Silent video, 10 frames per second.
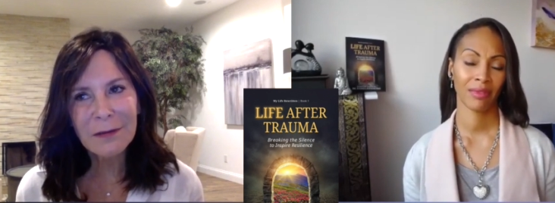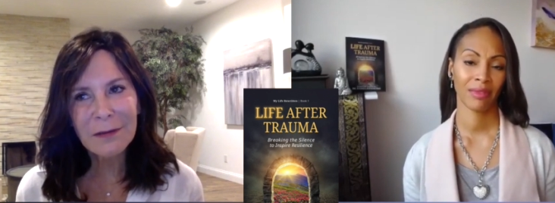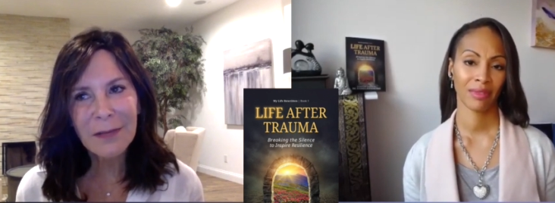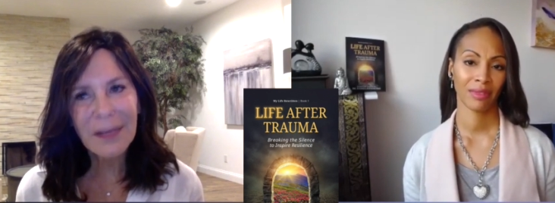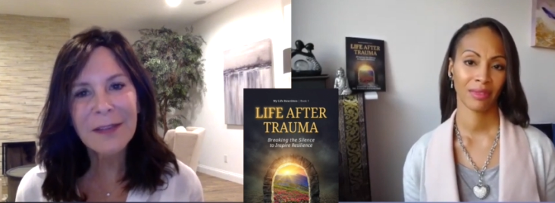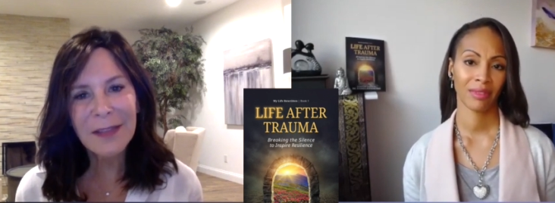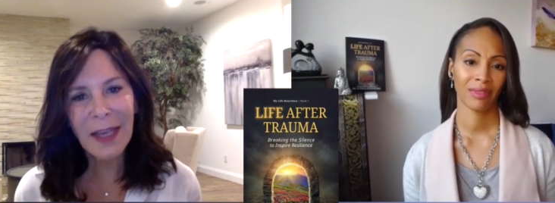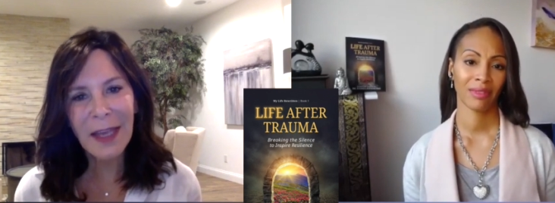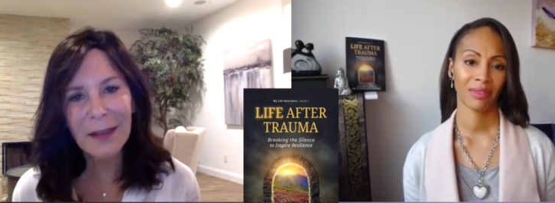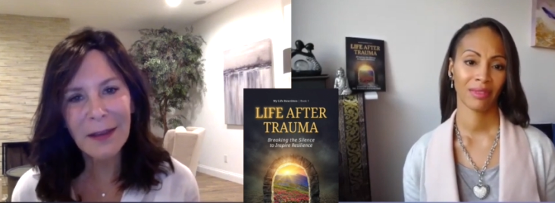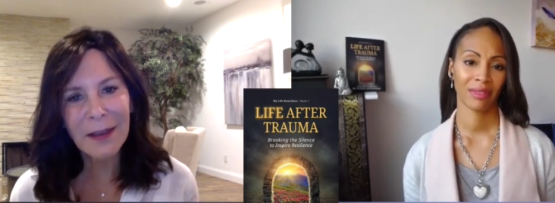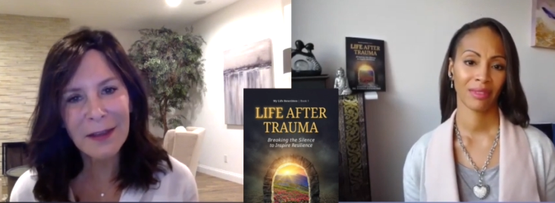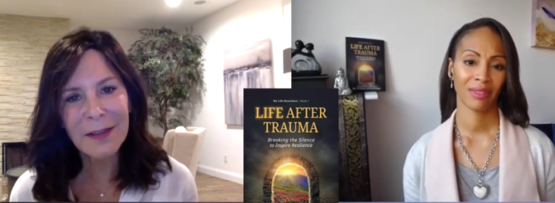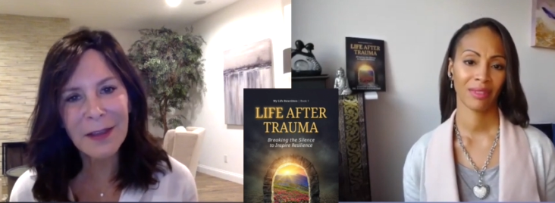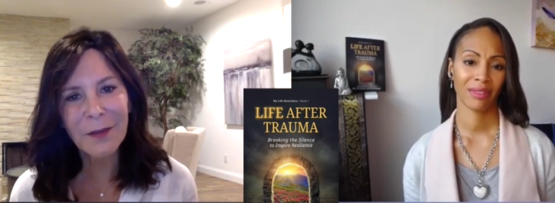Speaker 1: cascade, like I
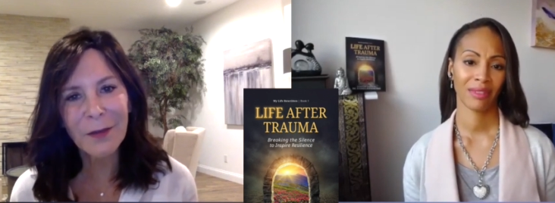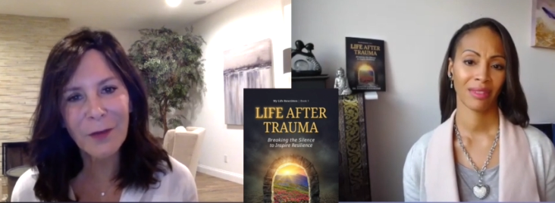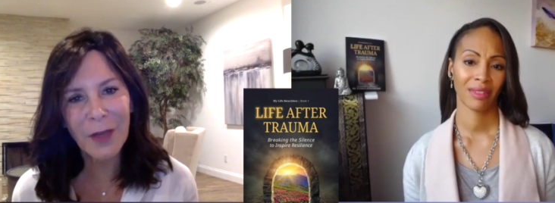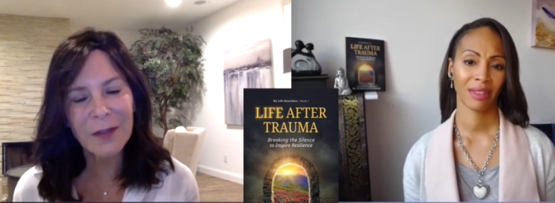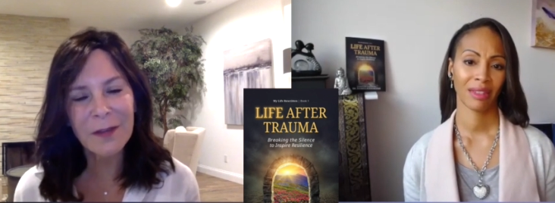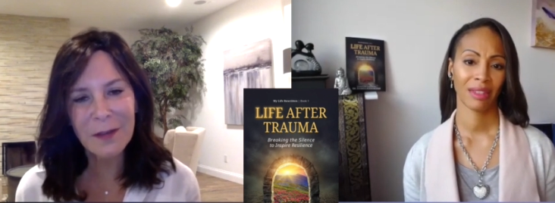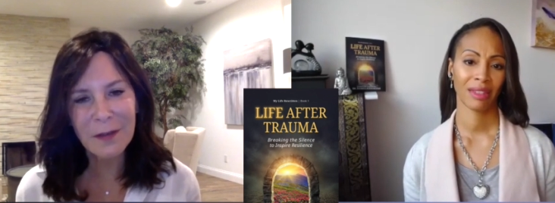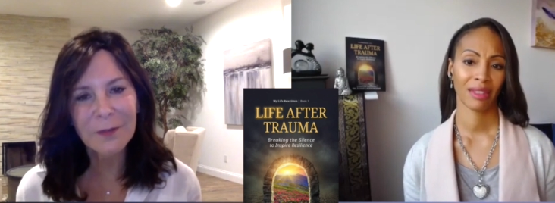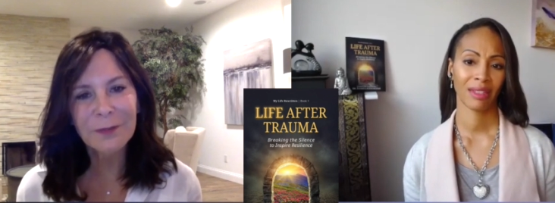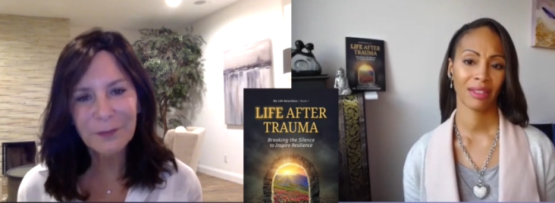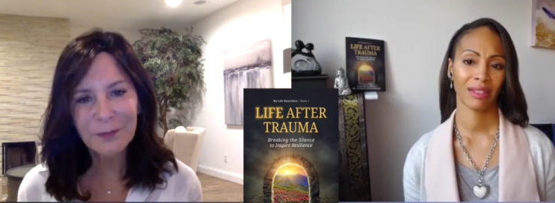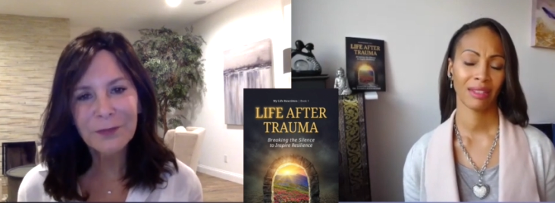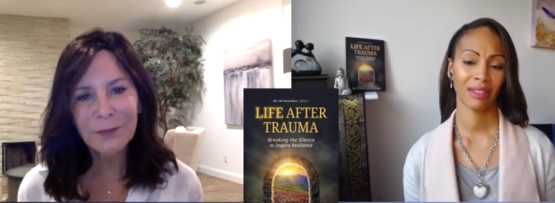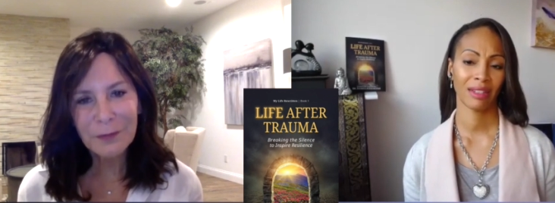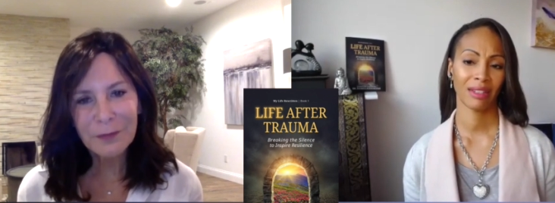said, of events.
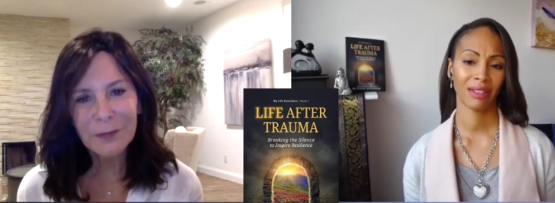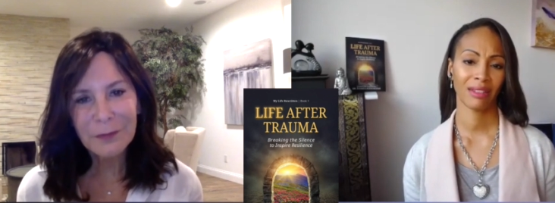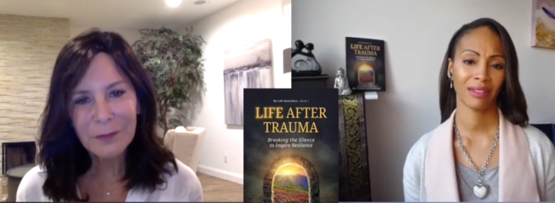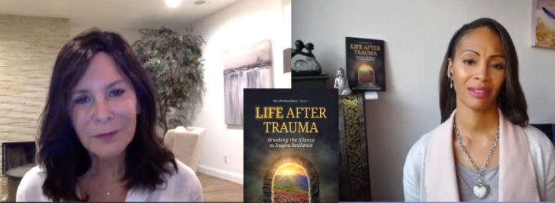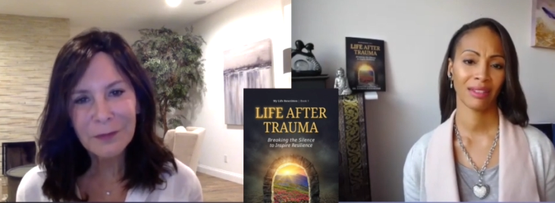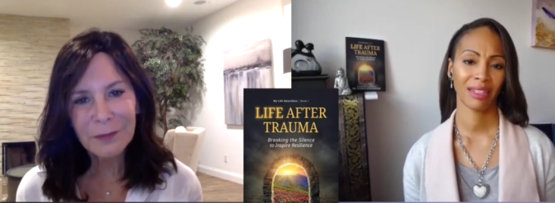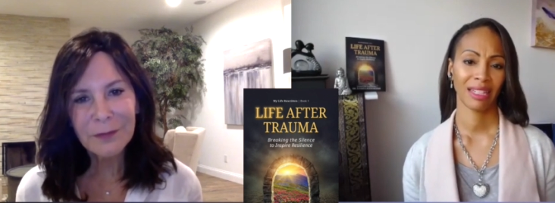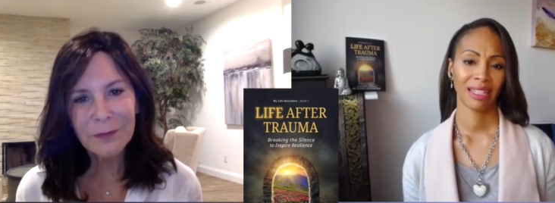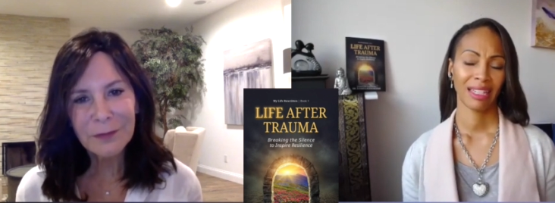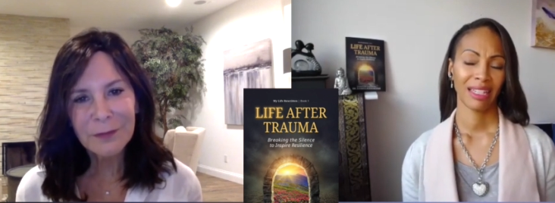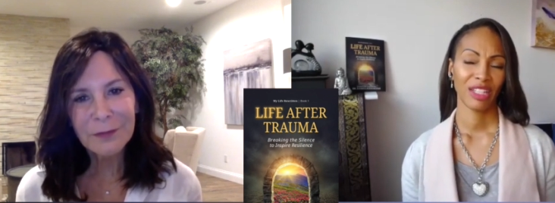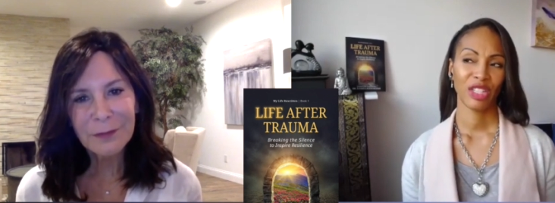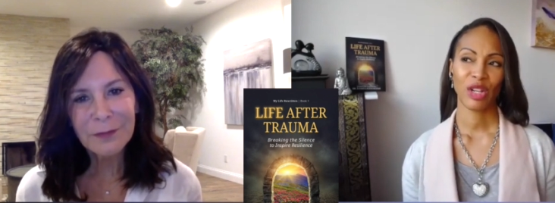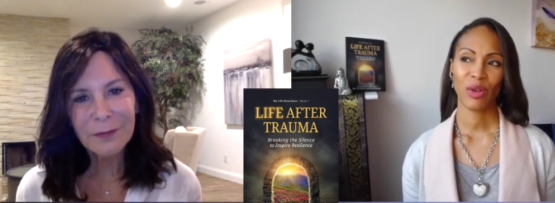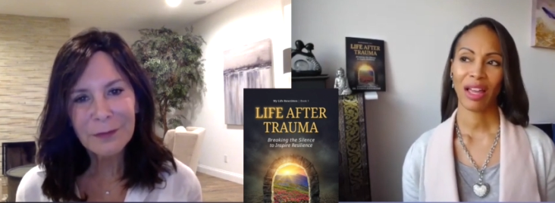
Speaker 2: Yeah.
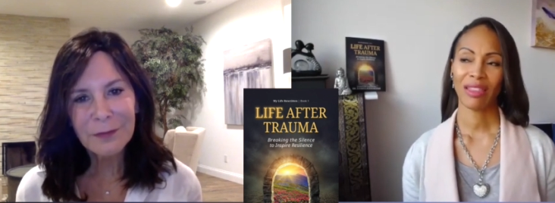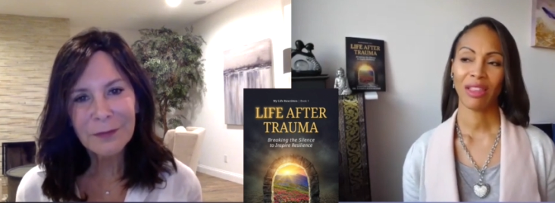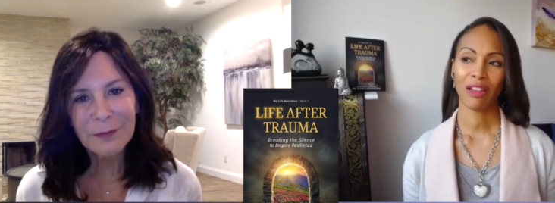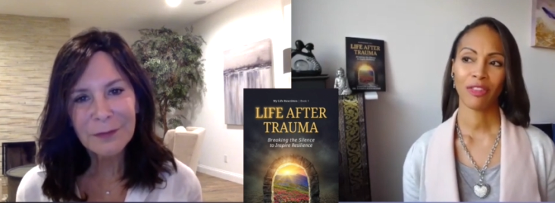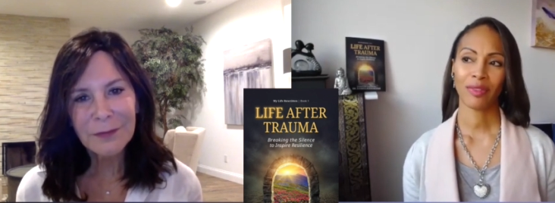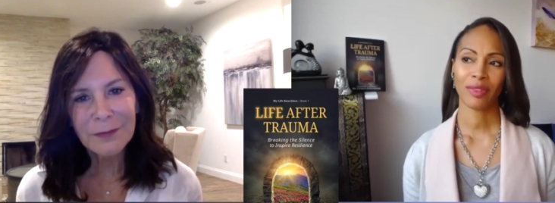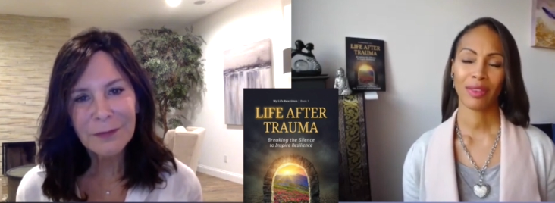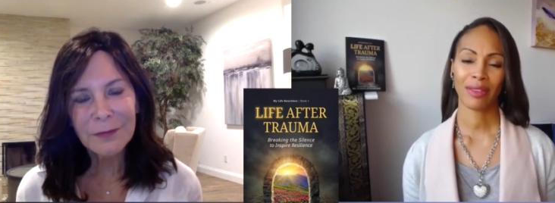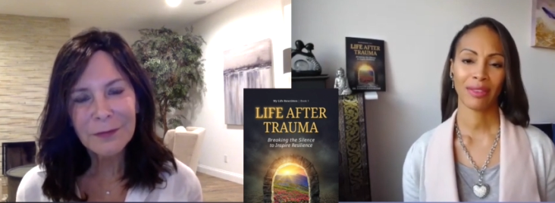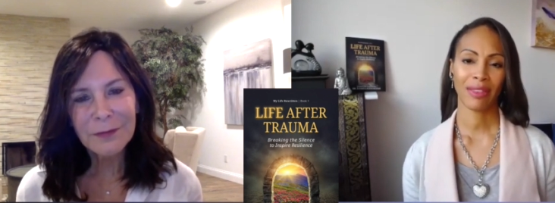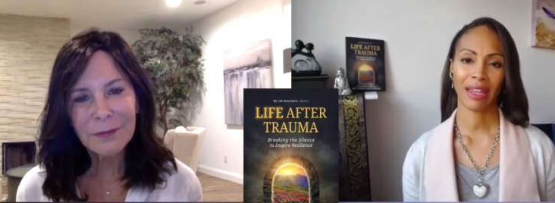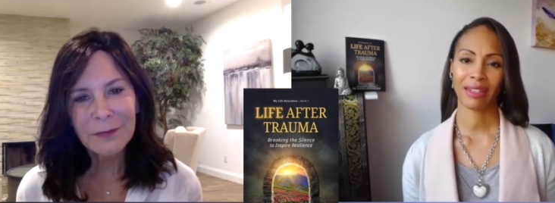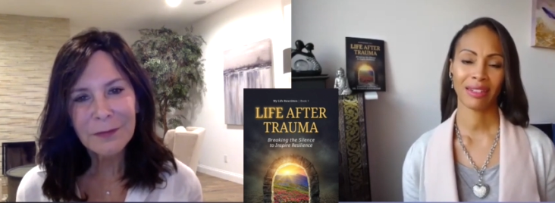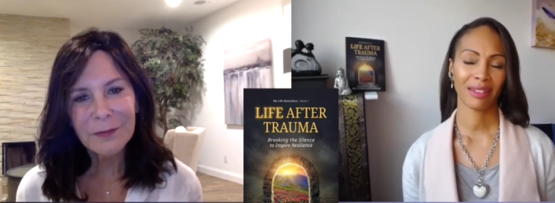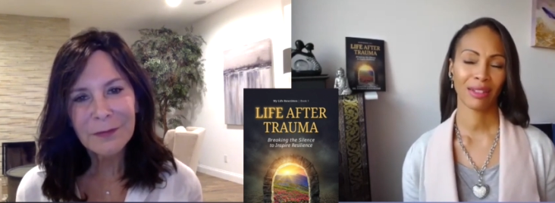You know, I love
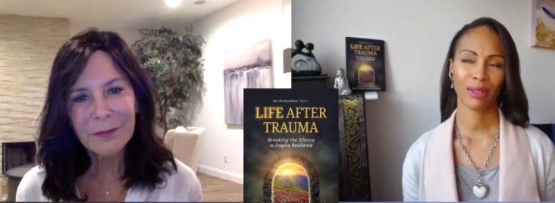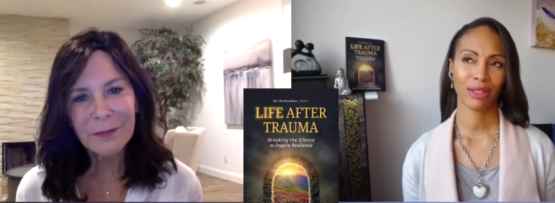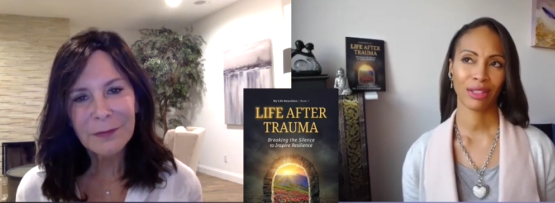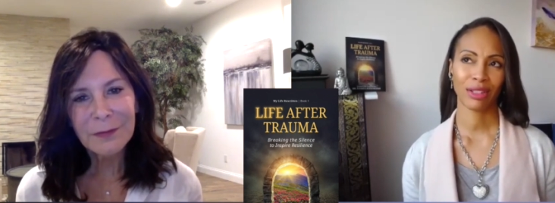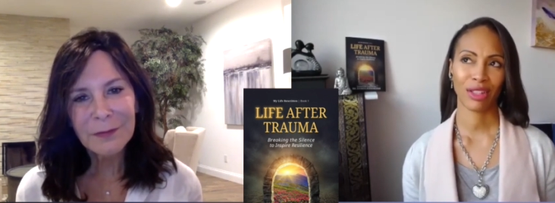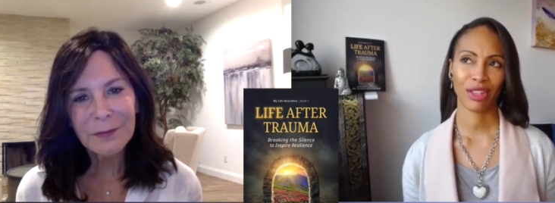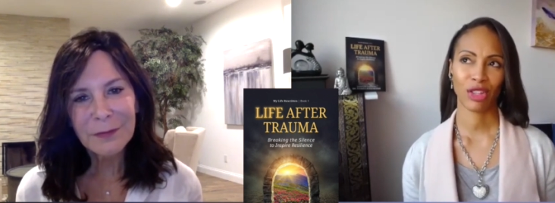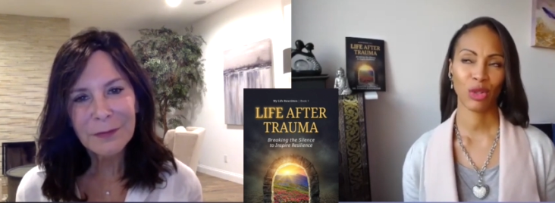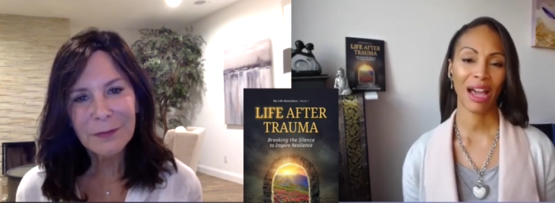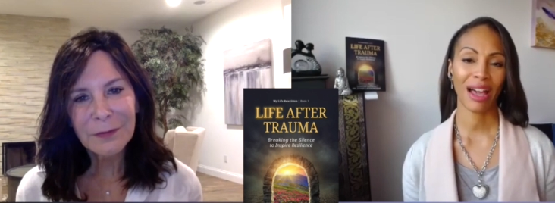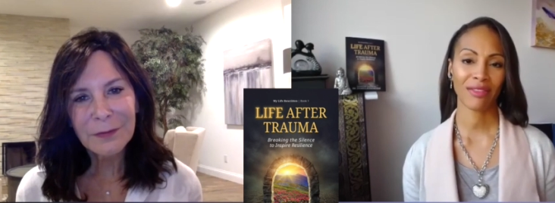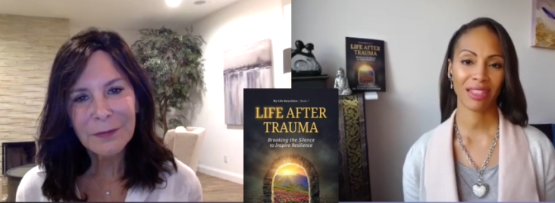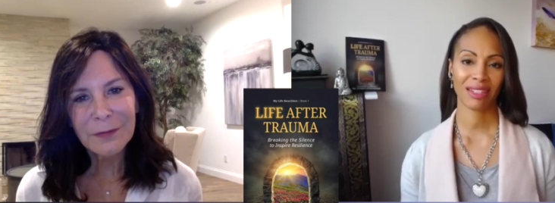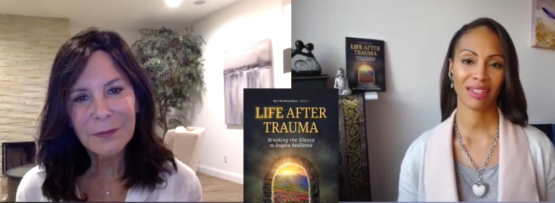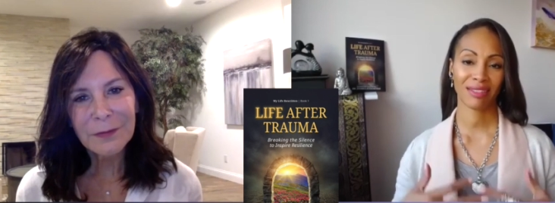that you have
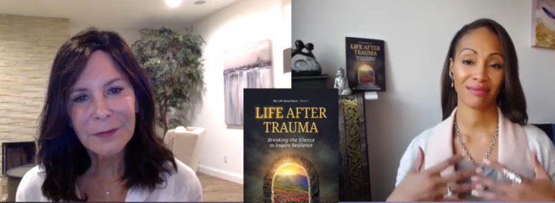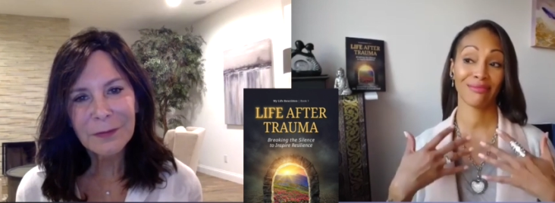this